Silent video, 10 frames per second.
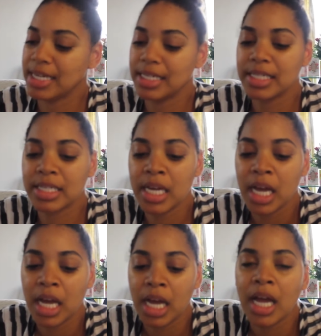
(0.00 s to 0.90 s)
is
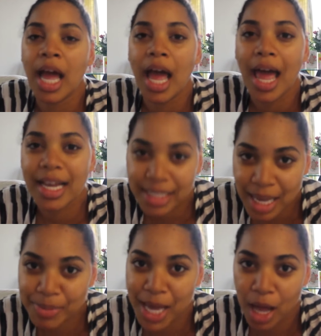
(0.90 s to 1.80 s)

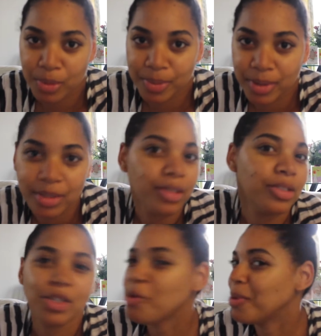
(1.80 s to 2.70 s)
accept help.
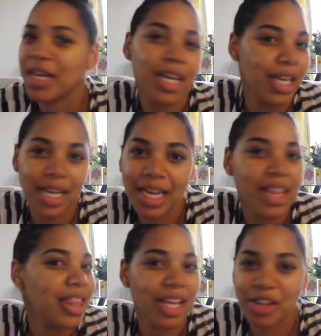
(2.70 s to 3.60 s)
Don't be an idiot
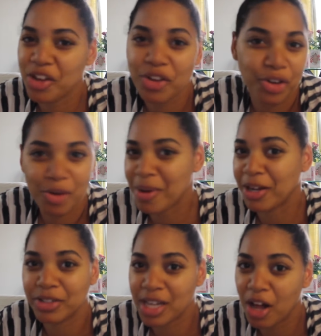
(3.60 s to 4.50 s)
and think that you can do it
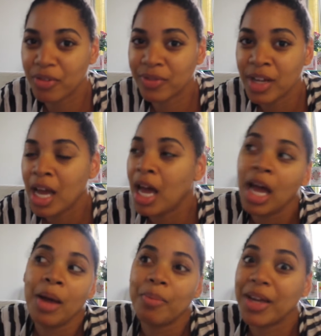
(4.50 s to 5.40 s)
by yourself
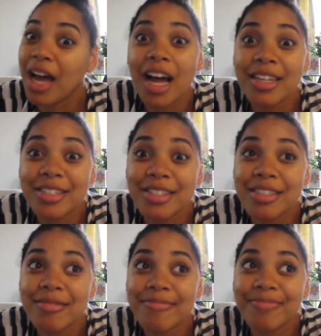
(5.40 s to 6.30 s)

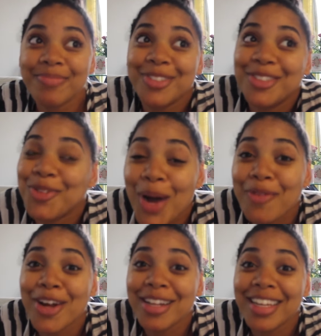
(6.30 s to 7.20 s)
because
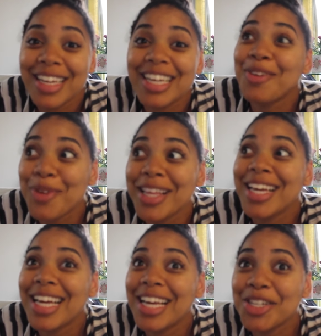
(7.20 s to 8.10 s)
quite frankly, it
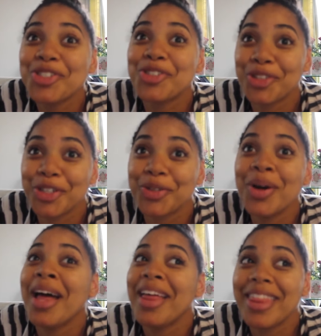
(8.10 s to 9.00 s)
really is true
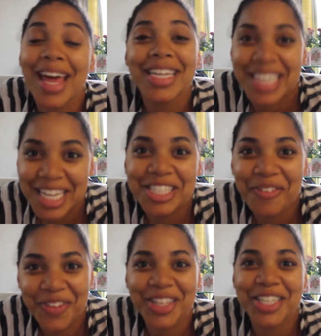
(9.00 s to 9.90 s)
that it takes a
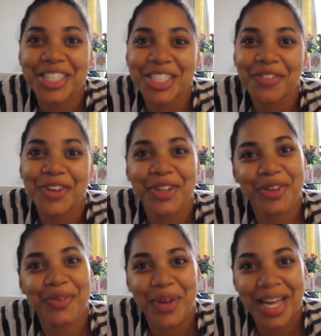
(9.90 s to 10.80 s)
village for you
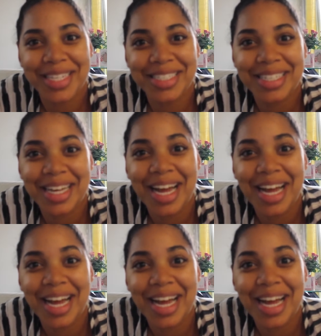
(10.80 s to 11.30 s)
to raise